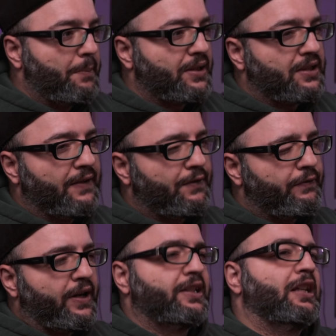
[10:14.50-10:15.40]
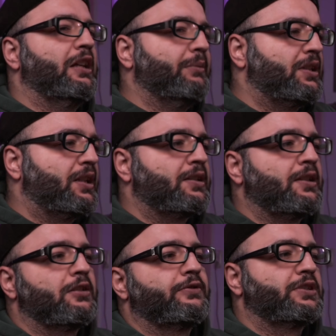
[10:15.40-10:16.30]
but if you find a limiter at
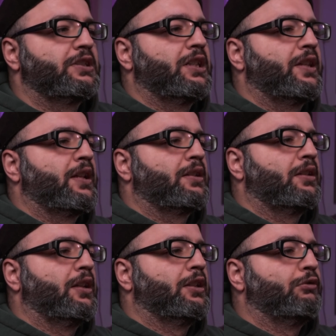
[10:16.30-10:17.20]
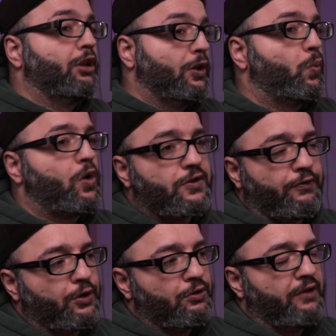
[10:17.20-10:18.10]
the end of the day that it really works
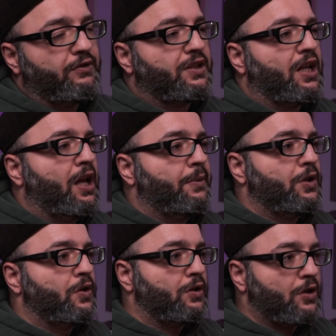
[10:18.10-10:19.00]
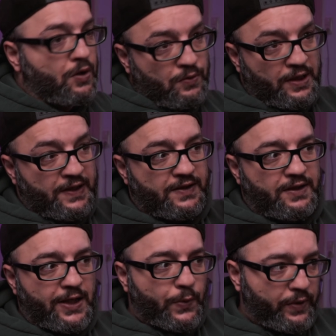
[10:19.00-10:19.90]
for you every time, you go and
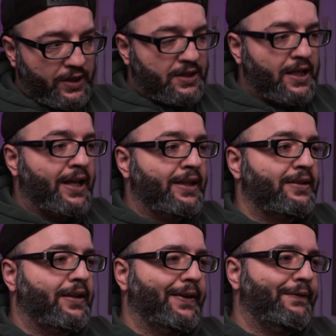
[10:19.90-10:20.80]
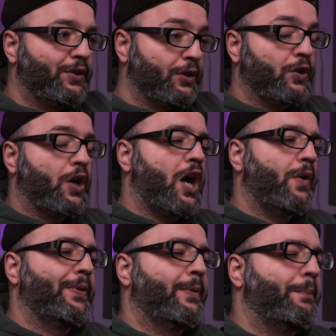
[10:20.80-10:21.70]
stick with it. And if you don't know
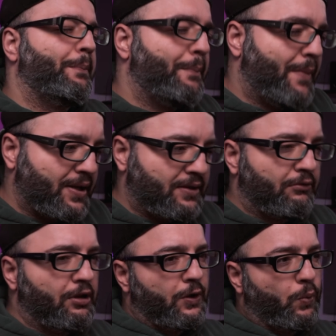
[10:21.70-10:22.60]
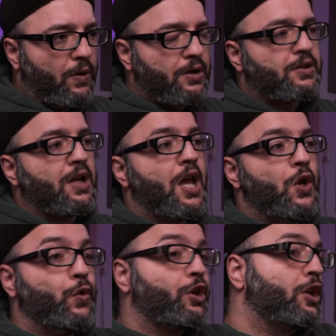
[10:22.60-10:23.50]
how the master really works,
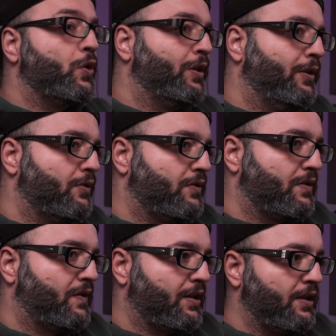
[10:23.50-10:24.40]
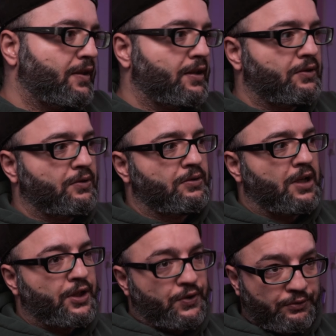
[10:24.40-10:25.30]
you can go and use this technique that
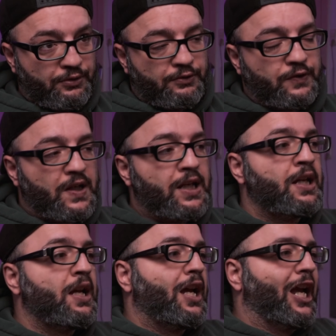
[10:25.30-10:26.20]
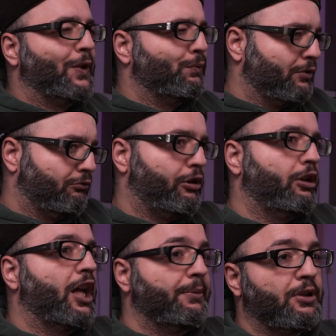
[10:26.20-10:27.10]
I showed you today. It will
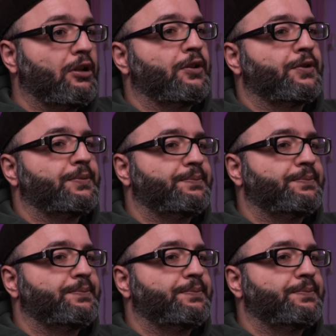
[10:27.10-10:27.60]
really help you a lot,